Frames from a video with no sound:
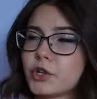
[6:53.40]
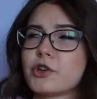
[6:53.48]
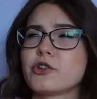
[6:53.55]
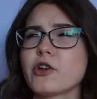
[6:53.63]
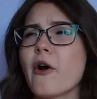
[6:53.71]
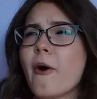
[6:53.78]

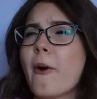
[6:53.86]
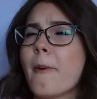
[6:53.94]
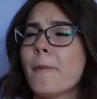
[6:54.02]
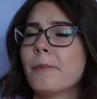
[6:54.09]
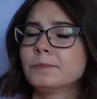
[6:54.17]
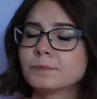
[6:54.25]

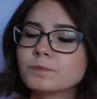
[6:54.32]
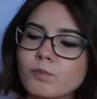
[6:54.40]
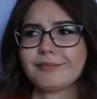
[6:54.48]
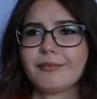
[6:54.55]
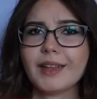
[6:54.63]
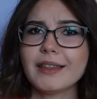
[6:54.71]
Yum!
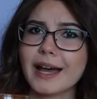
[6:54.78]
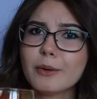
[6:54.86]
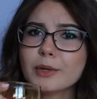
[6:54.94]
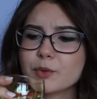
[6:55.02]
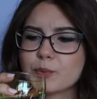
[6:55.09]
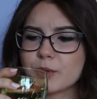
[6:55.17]

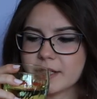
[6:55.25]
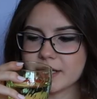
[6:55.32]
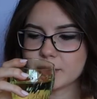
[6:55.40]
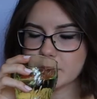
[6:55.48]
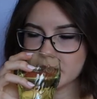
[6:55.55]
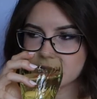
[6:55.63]
That was pretty
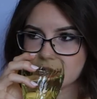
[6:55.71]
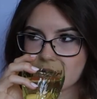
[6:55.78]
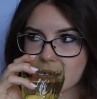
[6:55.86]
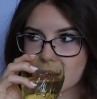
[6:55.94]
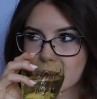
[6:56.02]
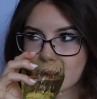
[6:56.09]
sweet
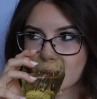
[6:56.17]
too.